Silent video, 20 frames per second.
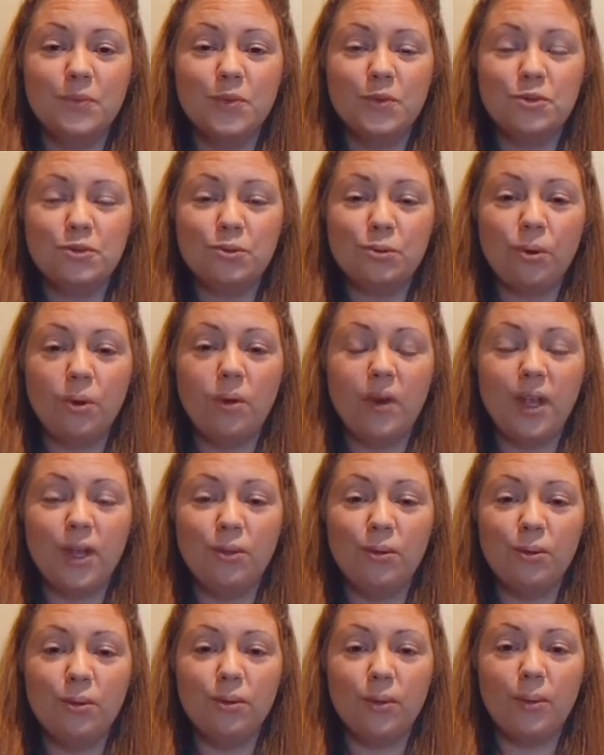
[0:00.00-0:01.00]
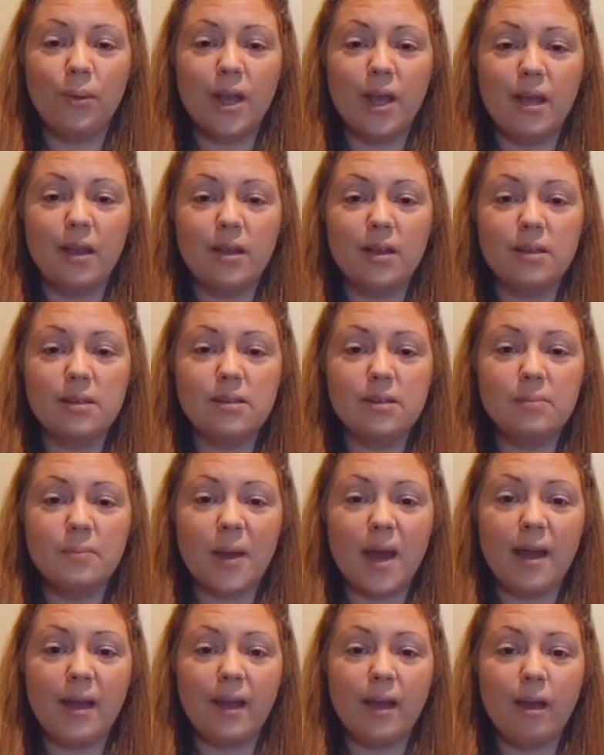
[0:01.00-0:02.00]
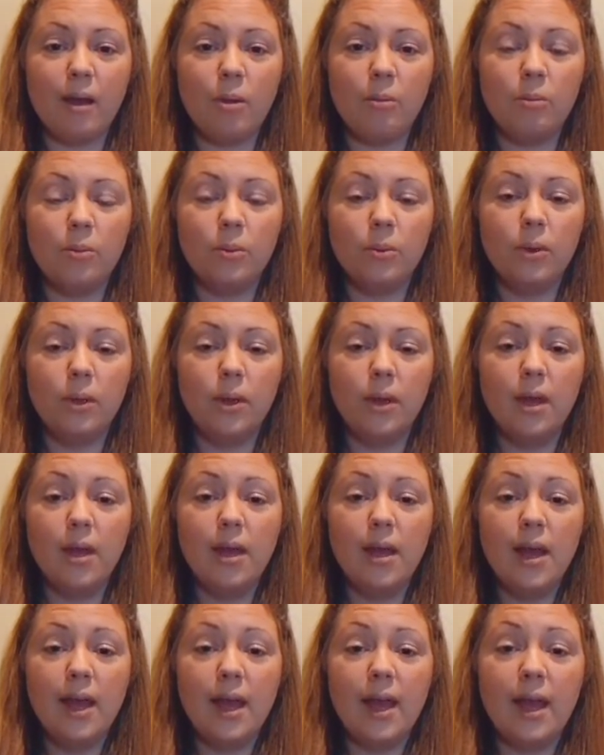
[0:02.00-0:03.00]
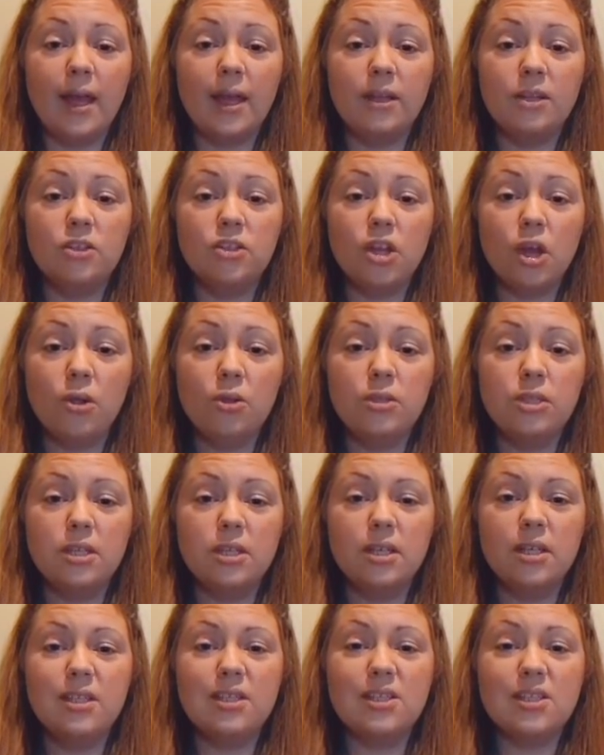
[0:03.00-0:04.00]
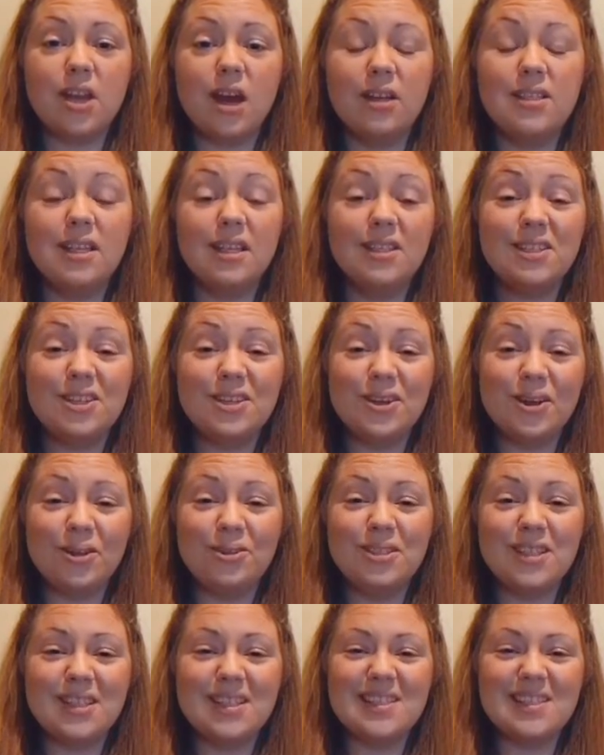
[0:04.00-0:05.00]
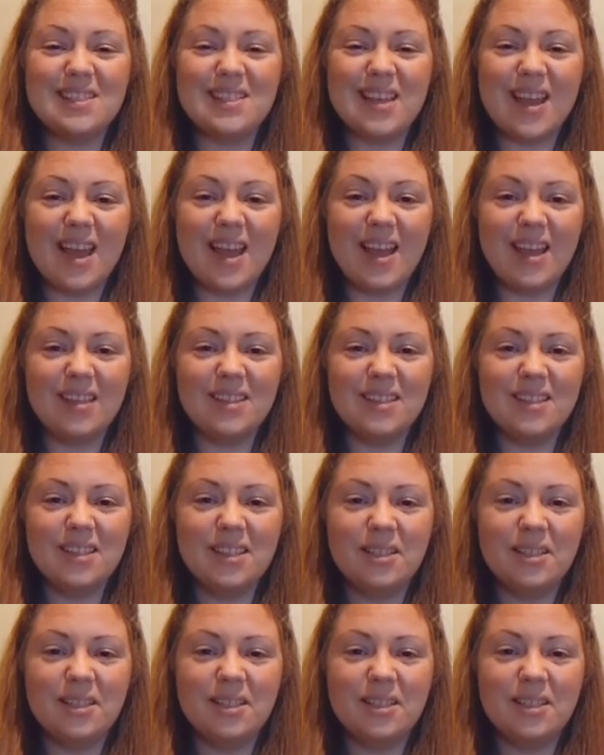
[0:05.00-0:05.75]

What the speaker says: drawing your awareness back up and starting to notice the head.